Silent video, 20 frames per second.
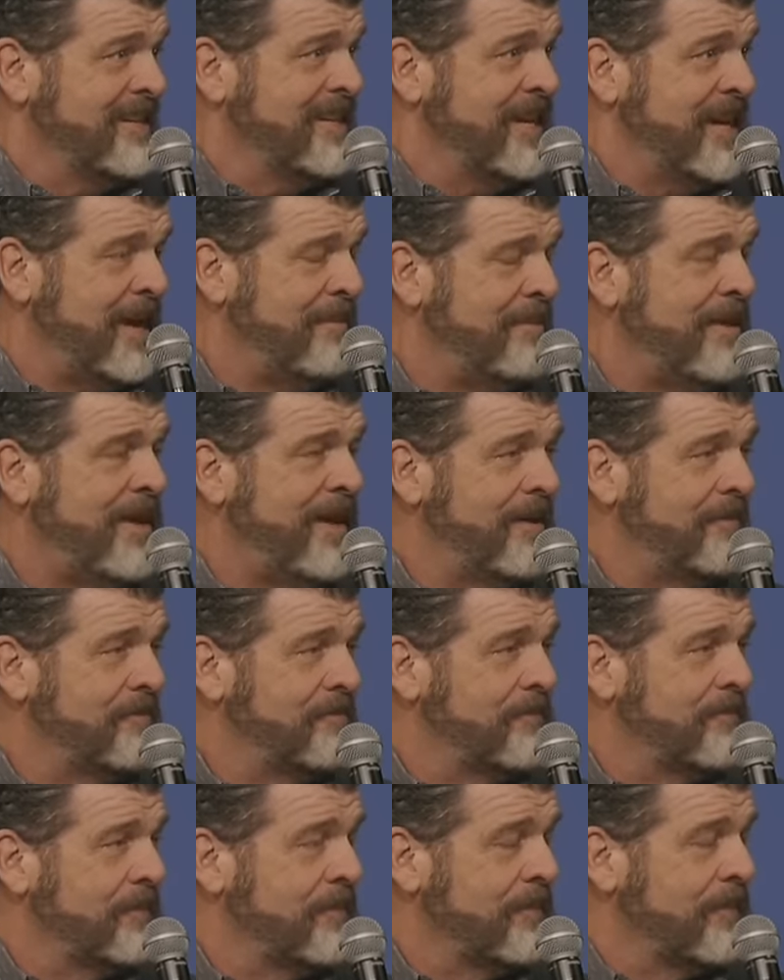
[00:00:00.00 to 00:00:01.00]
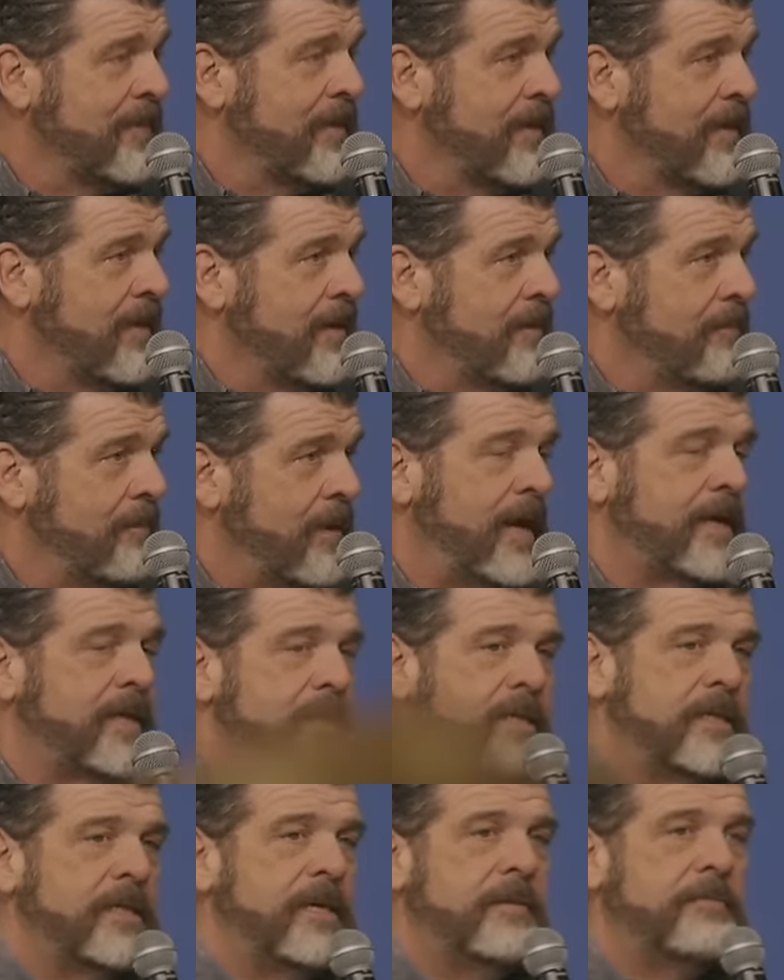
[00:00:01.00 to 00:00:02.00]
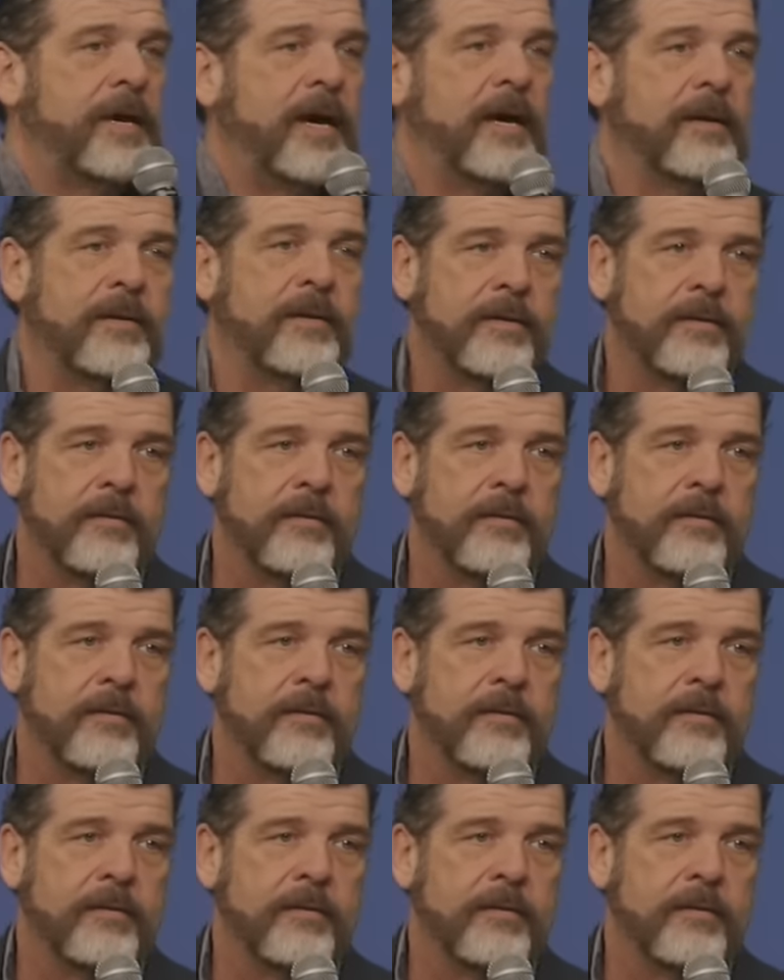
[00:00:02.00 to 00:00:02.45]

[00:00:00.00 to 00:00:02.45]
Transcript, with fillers: Amen. But I can tell you about